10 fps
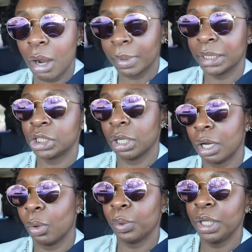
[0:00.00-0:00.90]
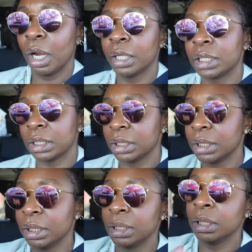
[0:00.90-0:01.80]
All right, y'all. We are
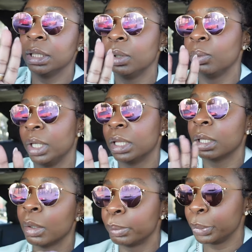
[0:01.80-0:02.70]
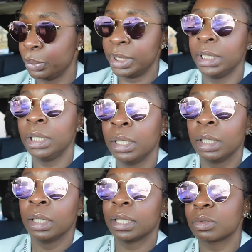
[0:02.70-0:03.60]
done with Abuzi.
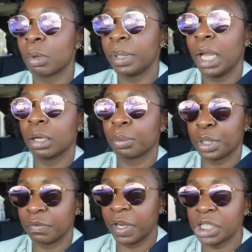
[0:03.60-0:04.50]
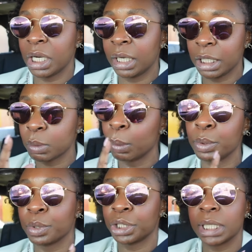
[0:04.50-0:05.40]
That's what we had a reservation at. That's what we
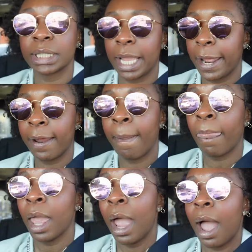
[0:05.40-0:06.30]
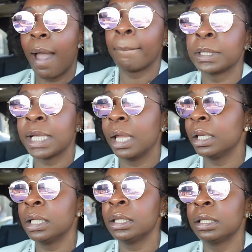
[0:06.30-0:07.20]
were just at. I'm
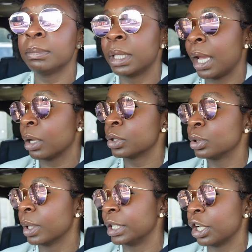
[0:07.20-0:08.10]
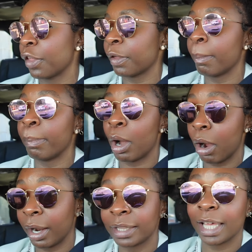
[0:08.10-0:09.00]
taking them now to another
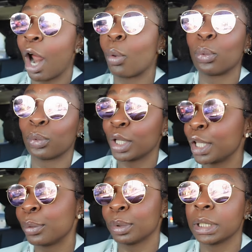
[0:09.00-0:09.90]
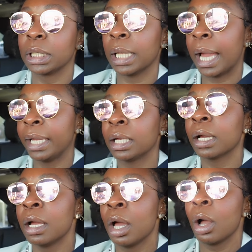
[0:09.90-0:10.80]
bar that I really, really like
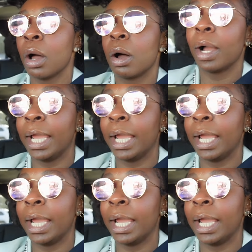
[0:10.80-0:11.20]
called